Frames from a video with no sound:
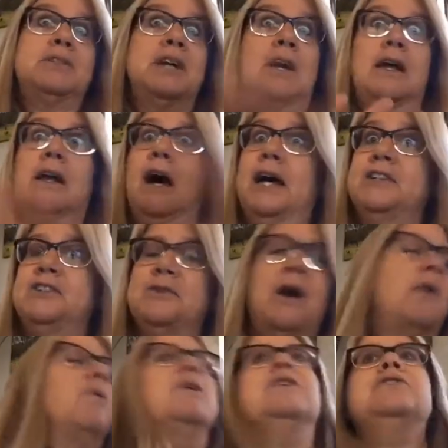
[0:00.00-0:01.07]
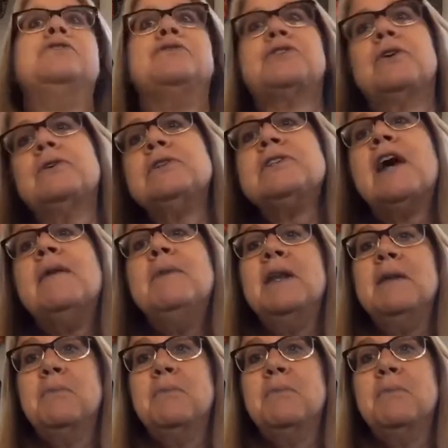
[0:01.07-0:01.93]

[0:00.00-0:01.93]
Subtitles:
I do not want to do circle time anymore.